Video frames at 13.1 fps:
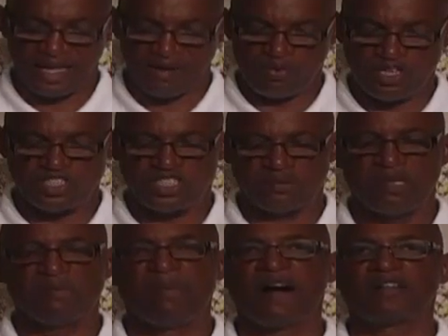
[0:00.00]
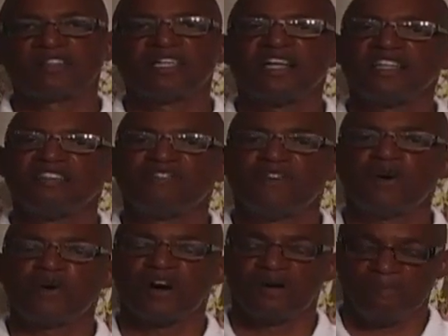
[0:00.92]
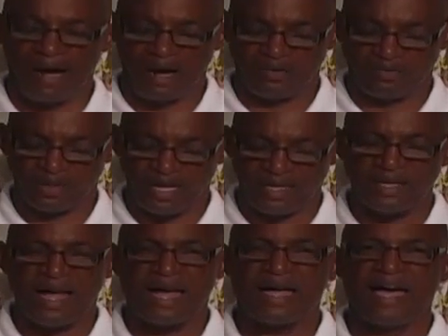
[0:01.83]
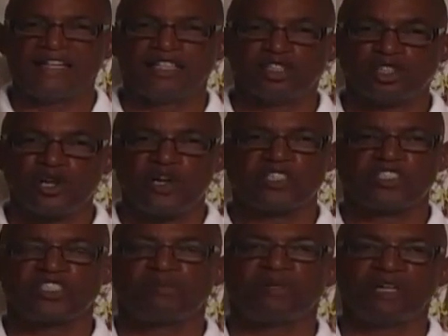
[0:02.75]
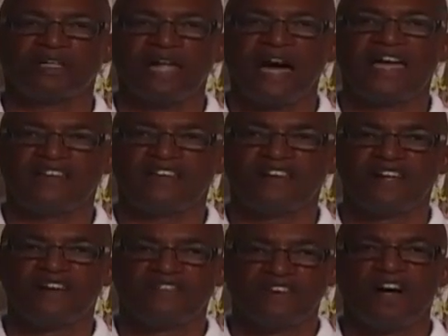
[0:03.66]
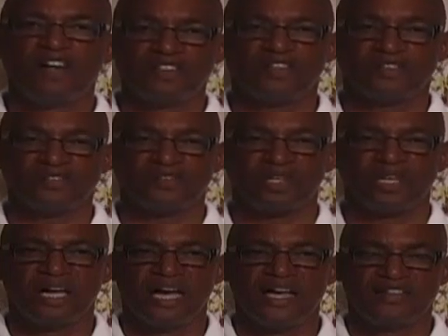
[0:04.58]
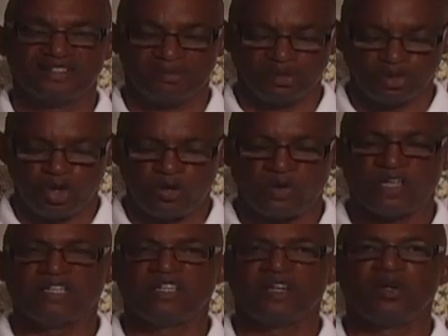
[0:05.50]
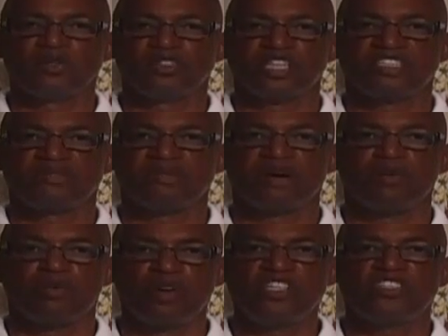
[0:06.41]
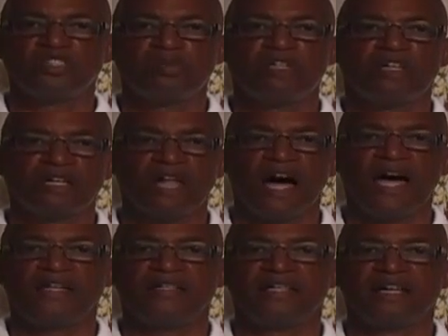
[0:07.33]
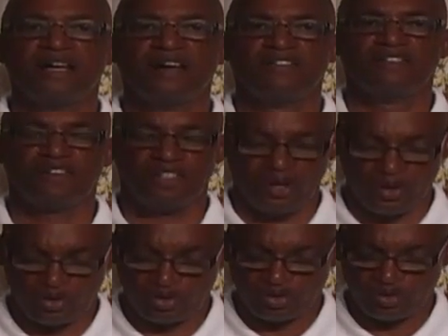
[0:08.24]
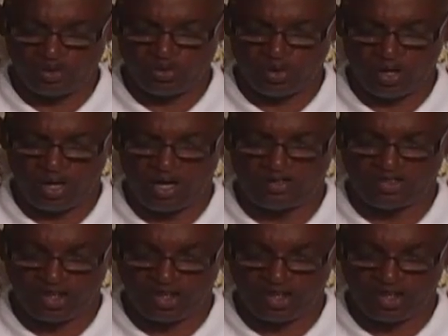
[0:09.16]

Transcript: And we should be about telling folk about that light. And the church should be a light for others. As the menorah in the Old Testament, we should be the light for those who are